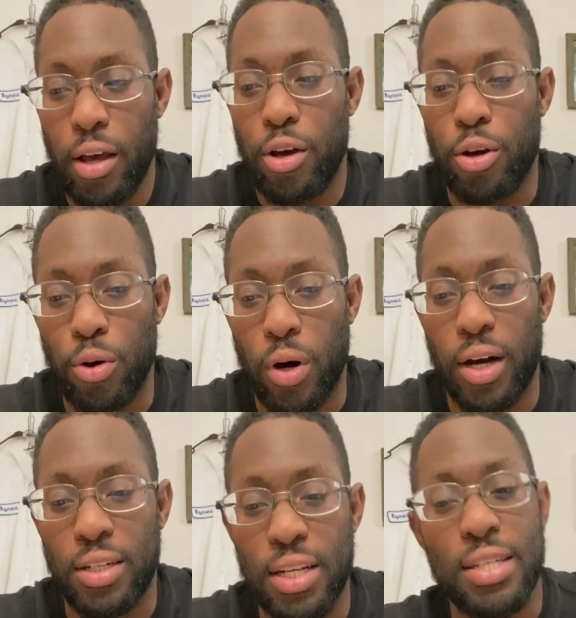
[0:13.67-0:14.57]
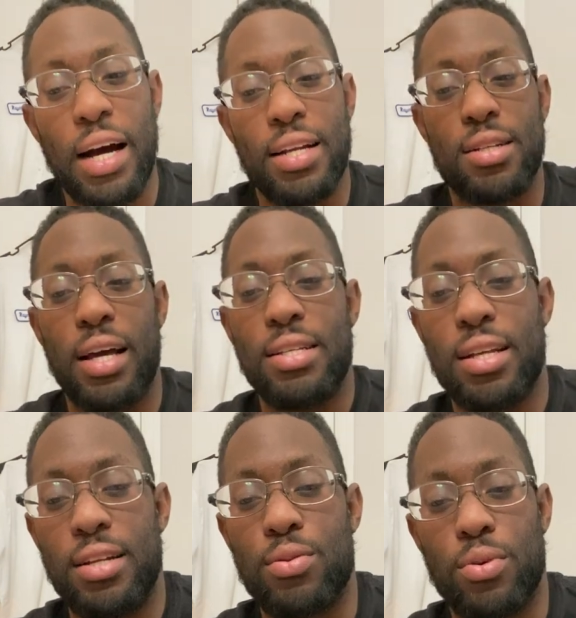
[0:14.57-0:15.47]
who just got his
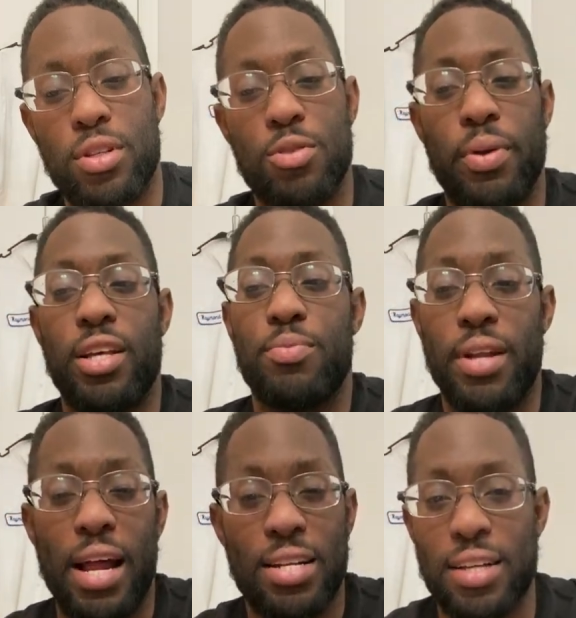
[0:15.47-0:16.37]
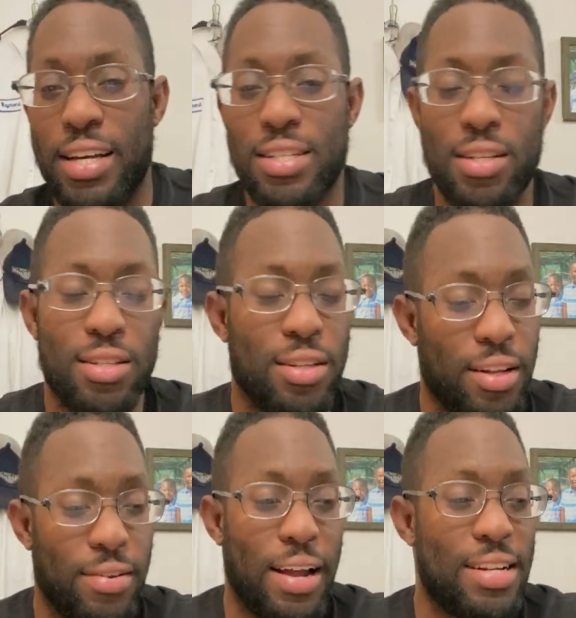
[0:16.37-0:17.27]
license, or excuse me, he's been had his license.
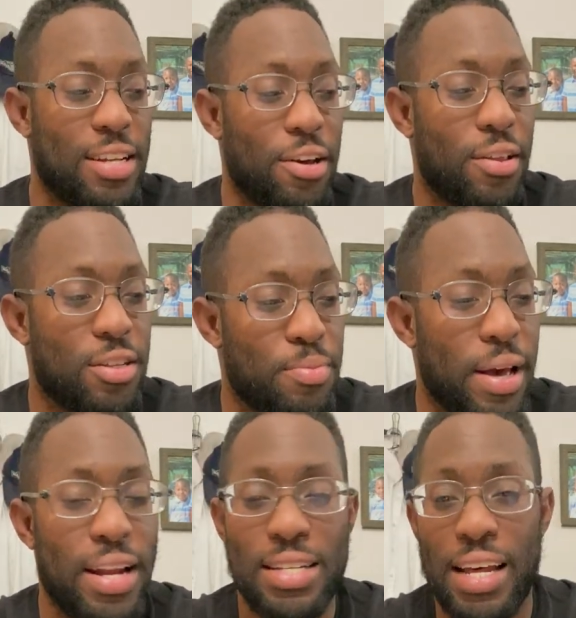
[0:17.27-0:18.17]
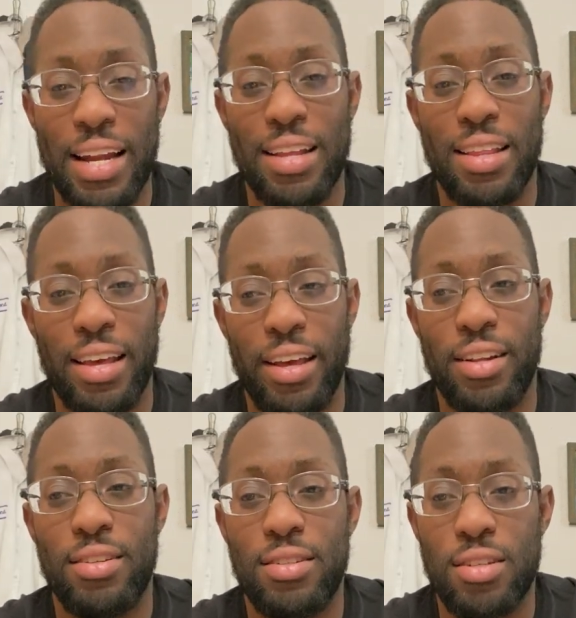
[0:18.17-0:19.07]
And I tell you, this man has had
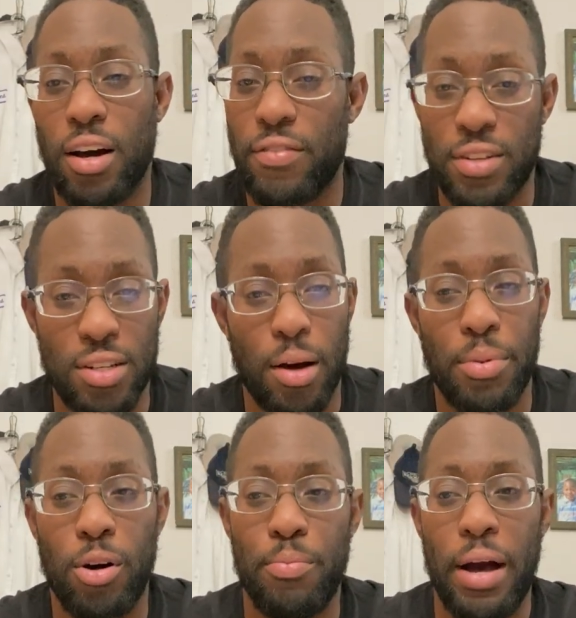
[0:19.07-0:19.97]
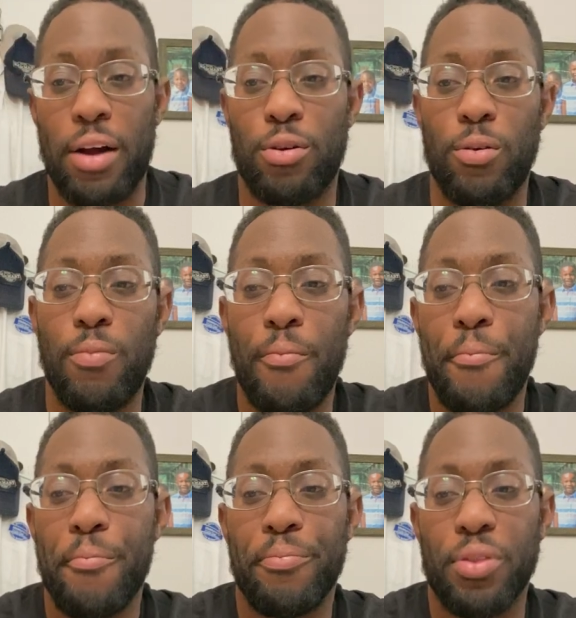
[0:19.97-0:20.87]
the toughest uphill battle
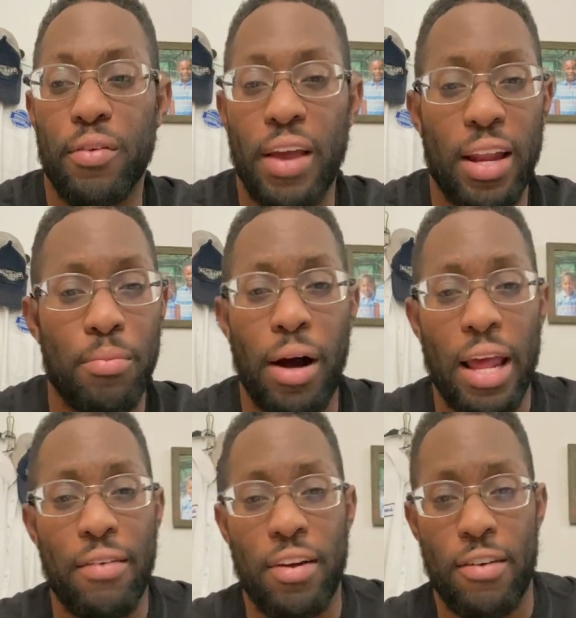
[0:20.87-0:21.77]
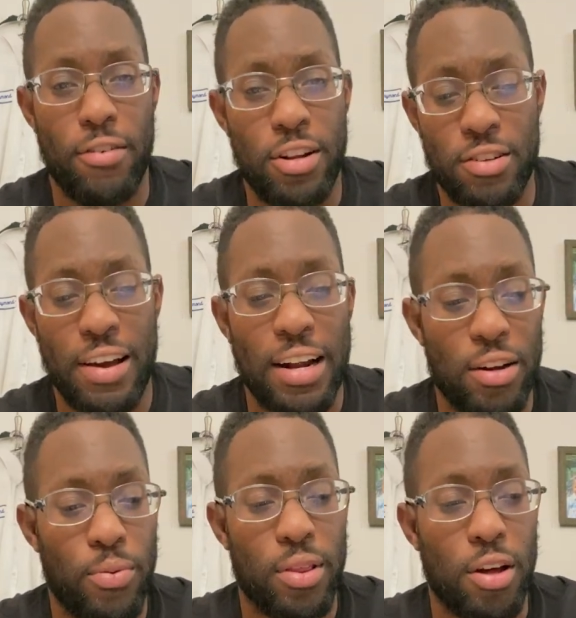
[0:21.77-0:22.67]
of anybody I've ever
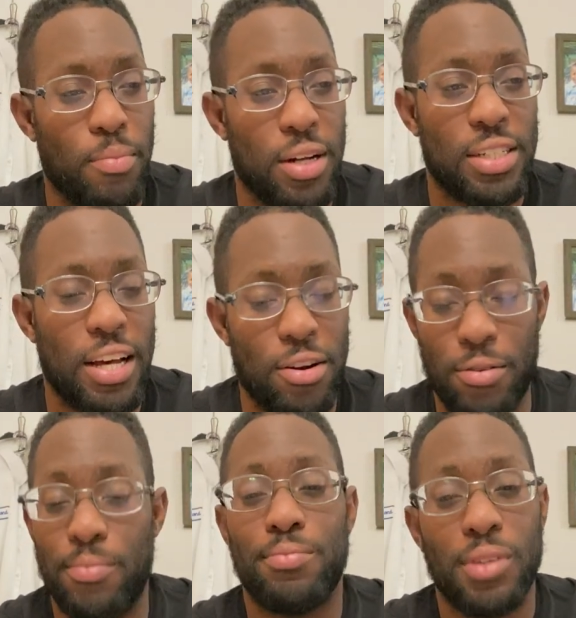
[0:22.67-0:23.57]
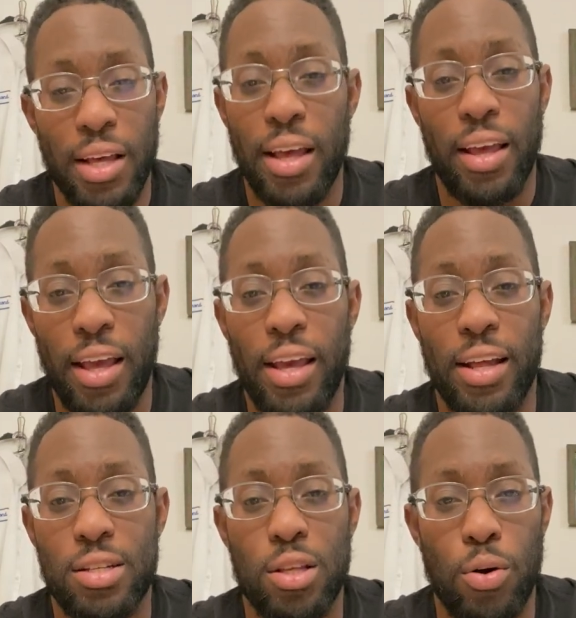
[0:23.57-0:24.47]
interacted with on my channel. He
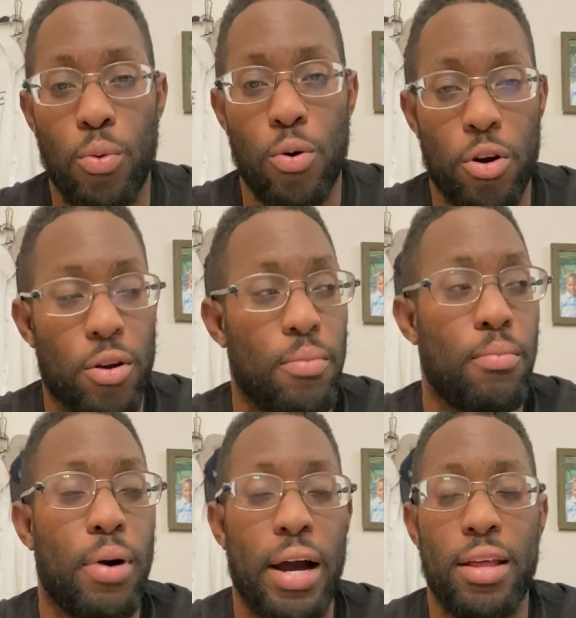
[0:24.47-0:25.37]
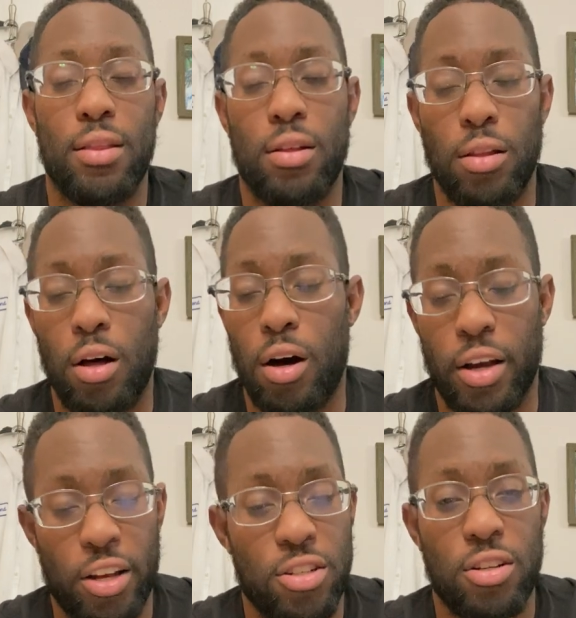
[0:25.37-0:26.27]
gets the award by the
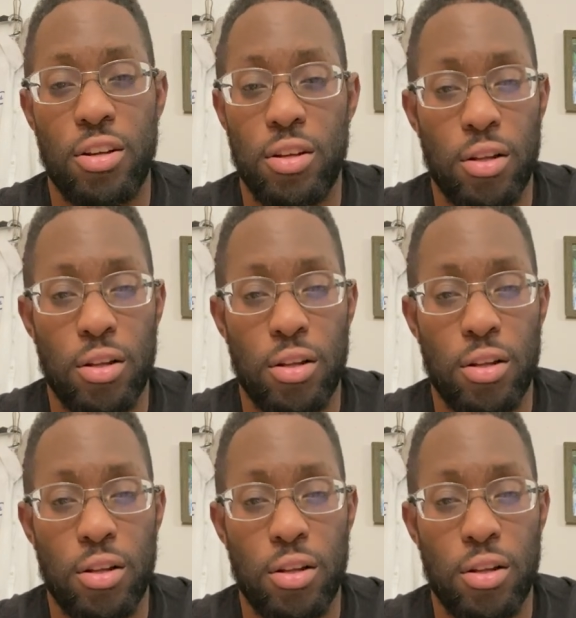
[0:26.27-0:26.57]
longest